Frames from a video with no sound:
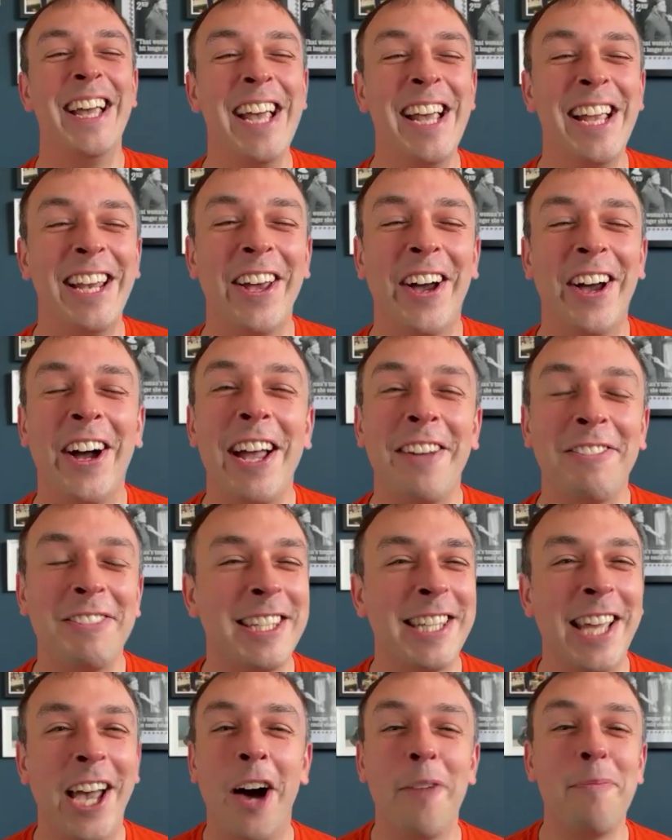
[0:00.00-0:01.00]
Look, I have to
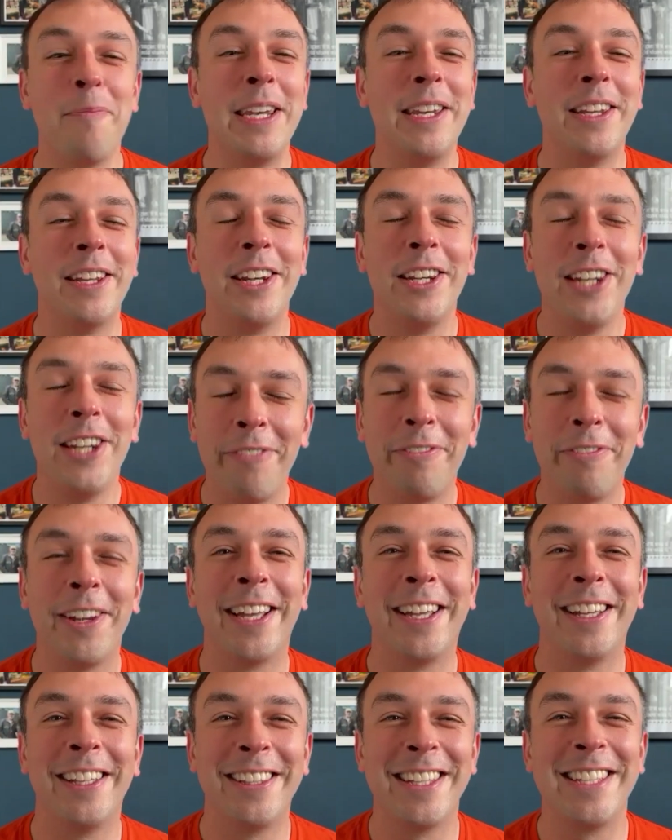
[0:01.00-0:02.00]
say, I've been
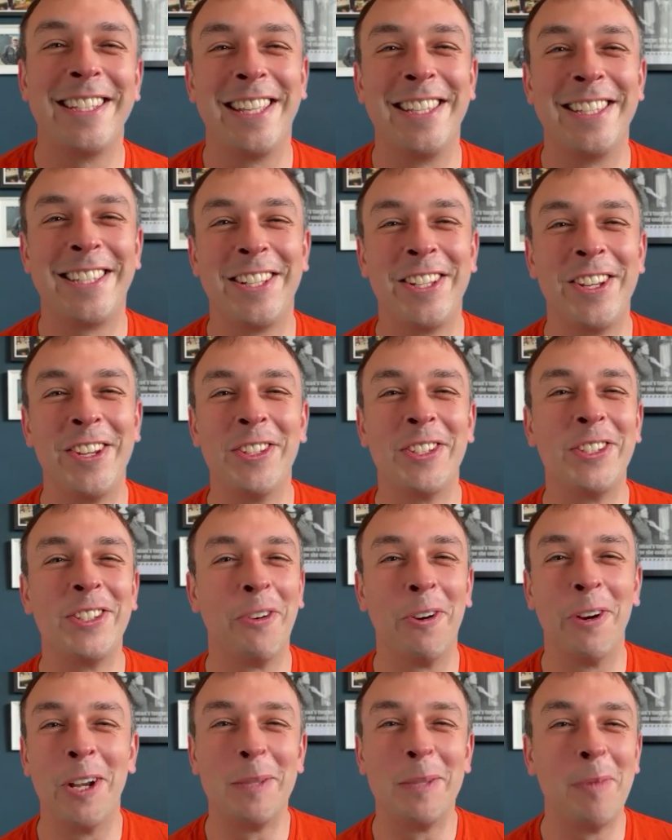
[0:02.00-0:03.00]
loving this Institute
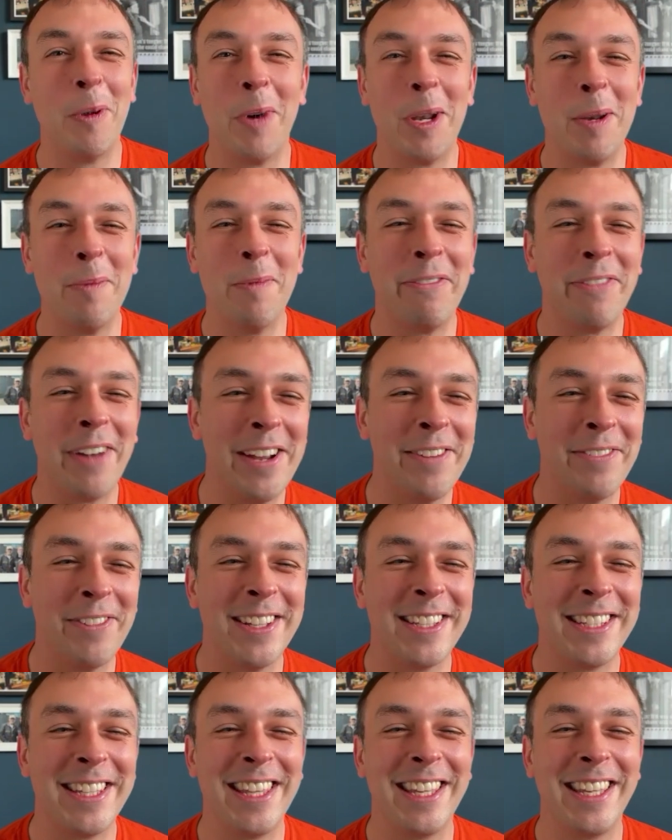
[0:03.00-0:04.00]
story. It's been one of my
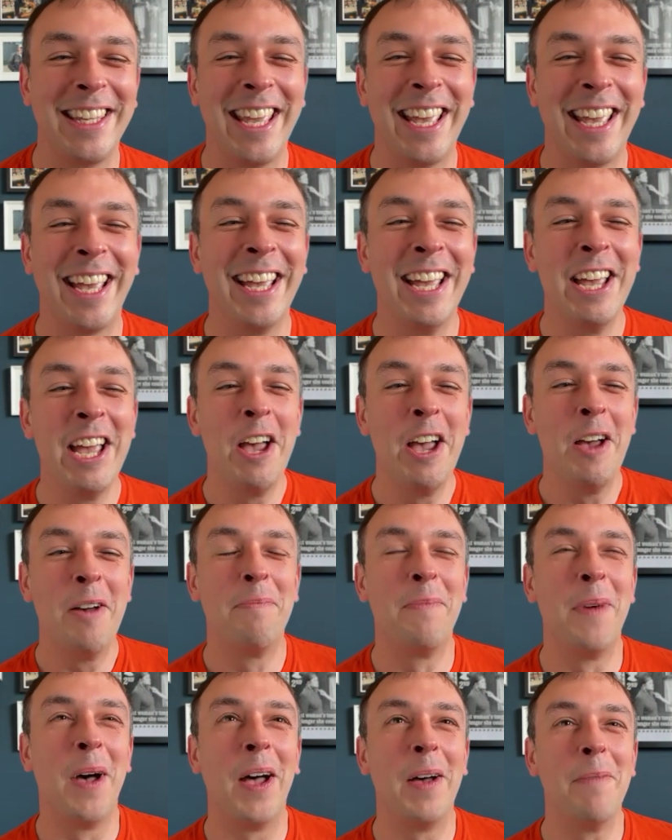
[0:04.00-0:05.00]
favourites of the year.
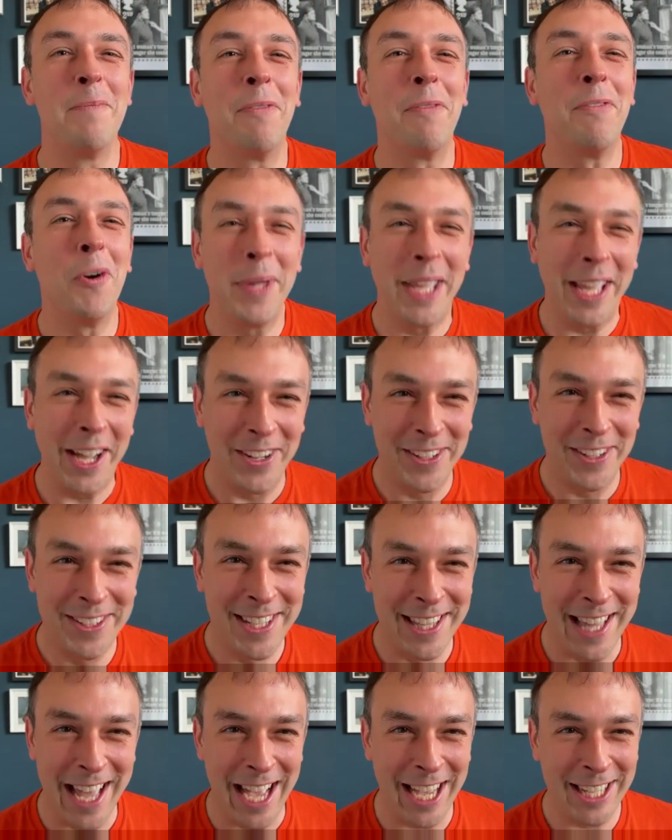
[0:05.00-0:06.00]
But before we get on
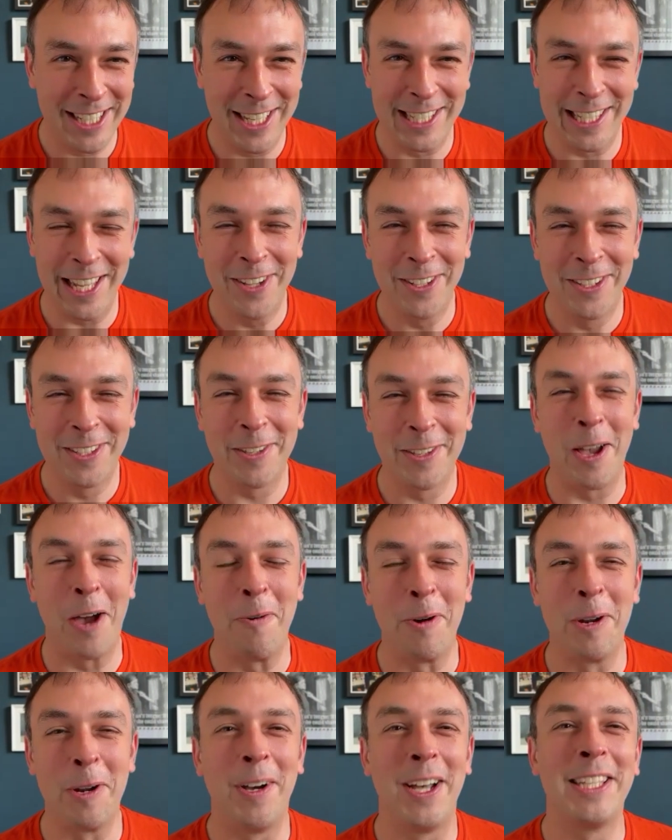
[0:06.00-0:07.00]
to that, because there's loads that I
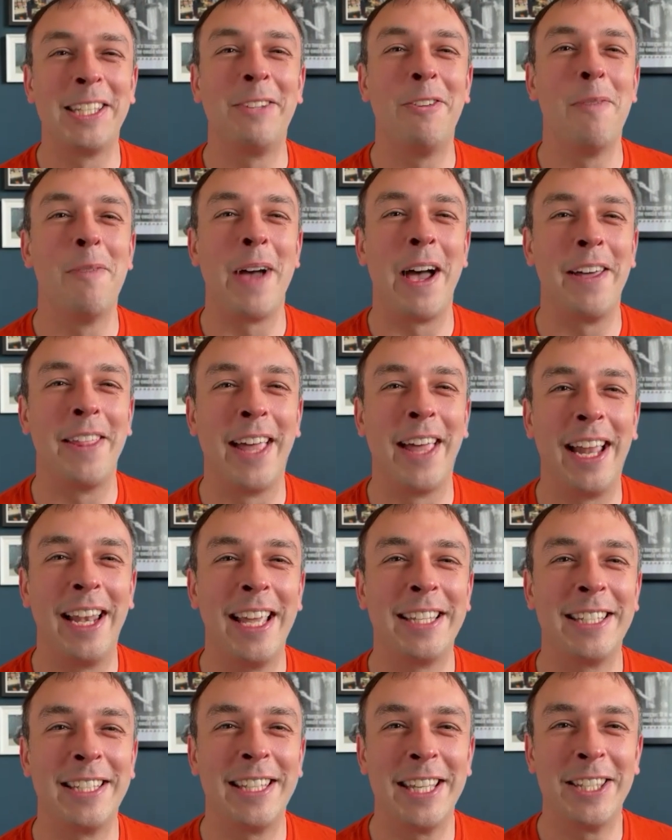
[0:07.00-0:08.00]
want to ask you about that,
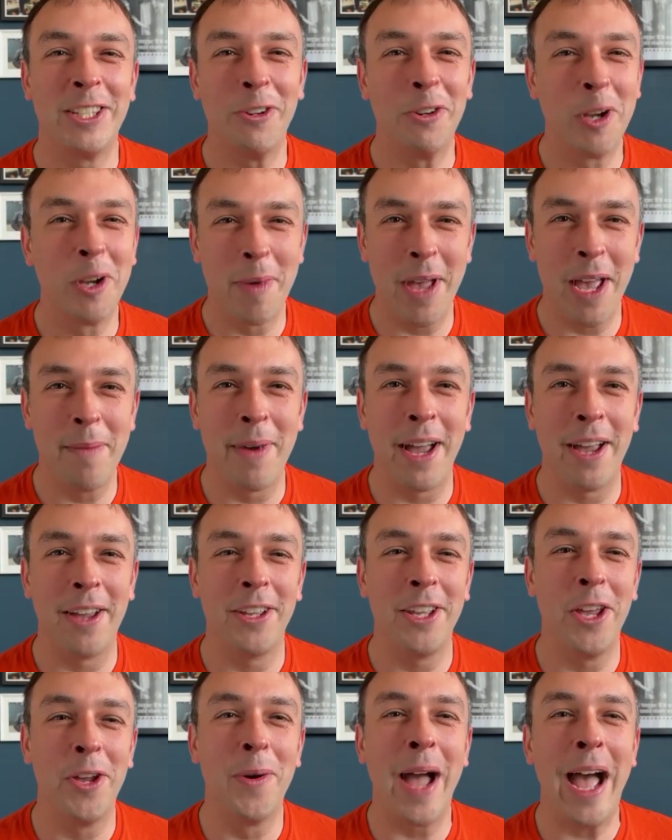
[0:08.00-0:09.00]
let's talk a bit about
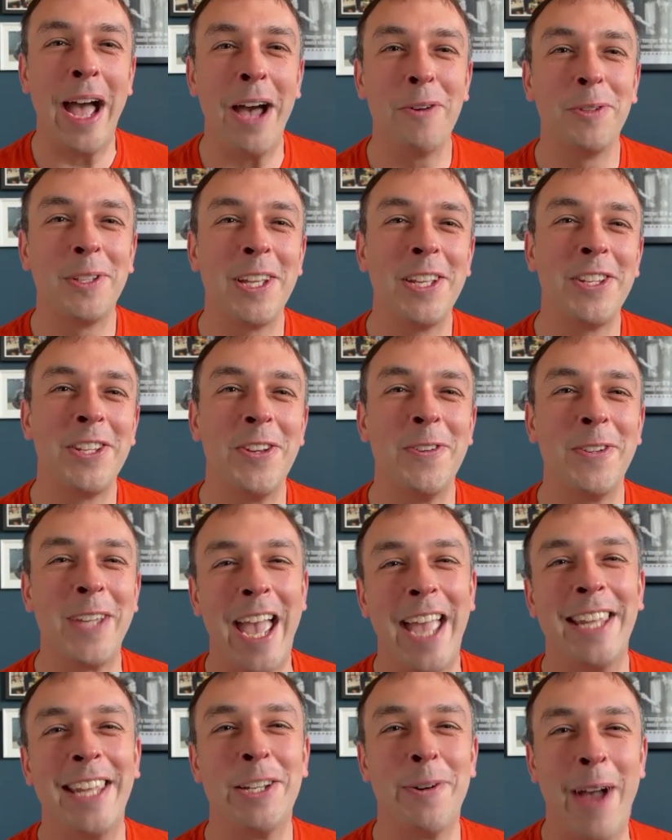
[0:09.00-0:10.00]
you. How did you
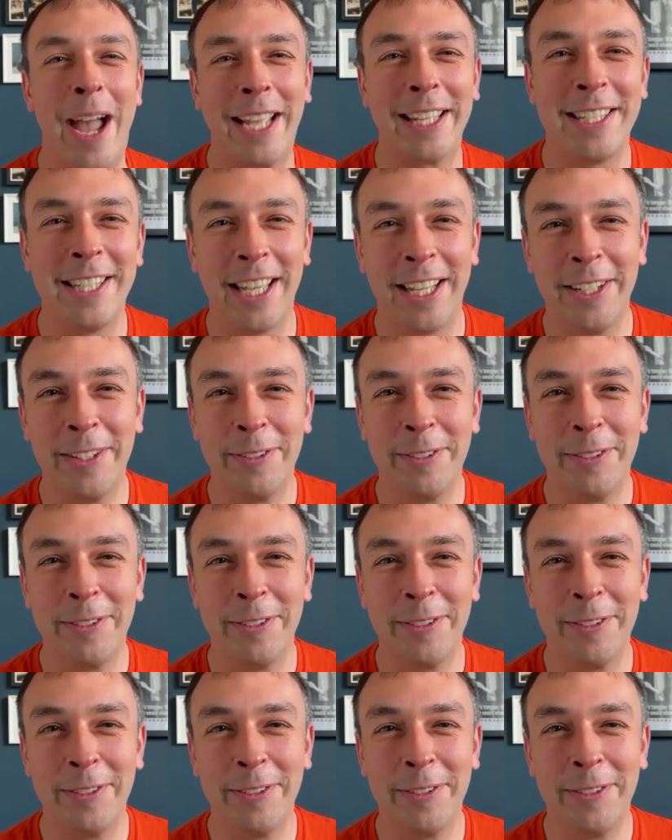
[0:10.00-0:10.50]
get into acting?